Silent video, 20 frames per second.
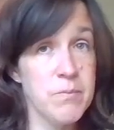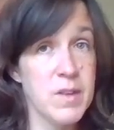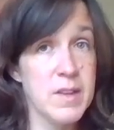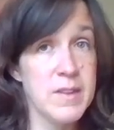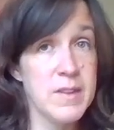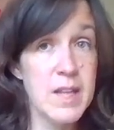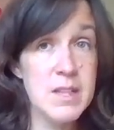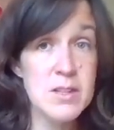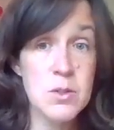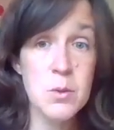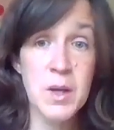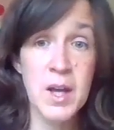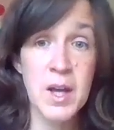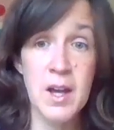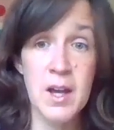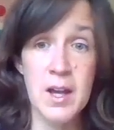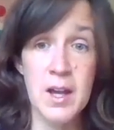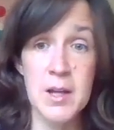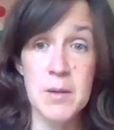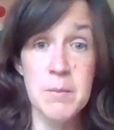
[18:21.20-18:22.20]
and that's
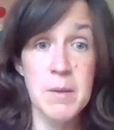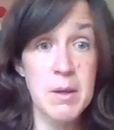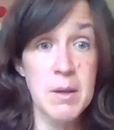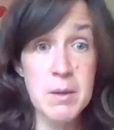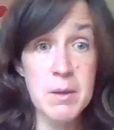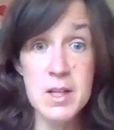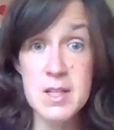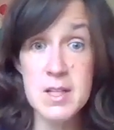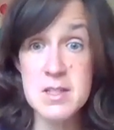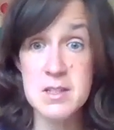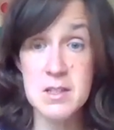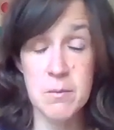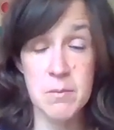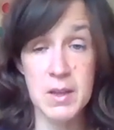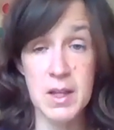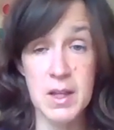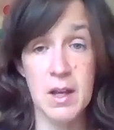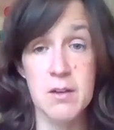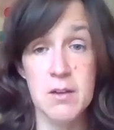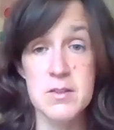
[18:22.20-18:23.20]
okay. And maybe it is
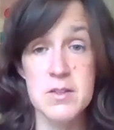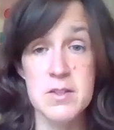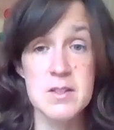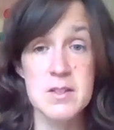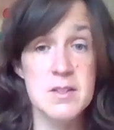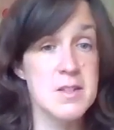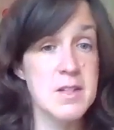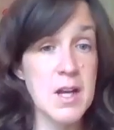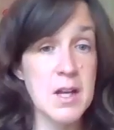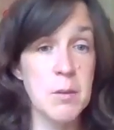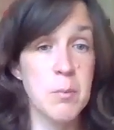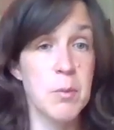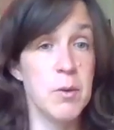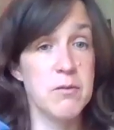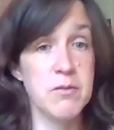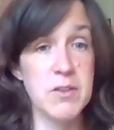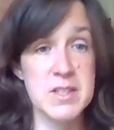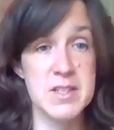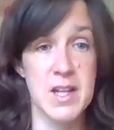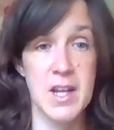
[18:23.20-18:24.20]
something else. This is not a
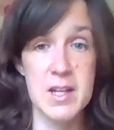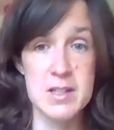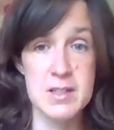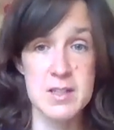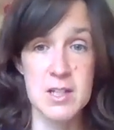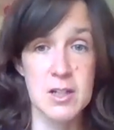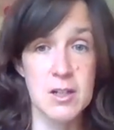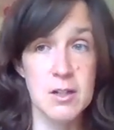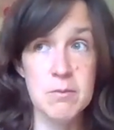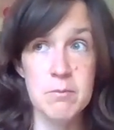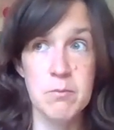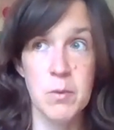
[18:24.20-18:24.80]
perfect science here.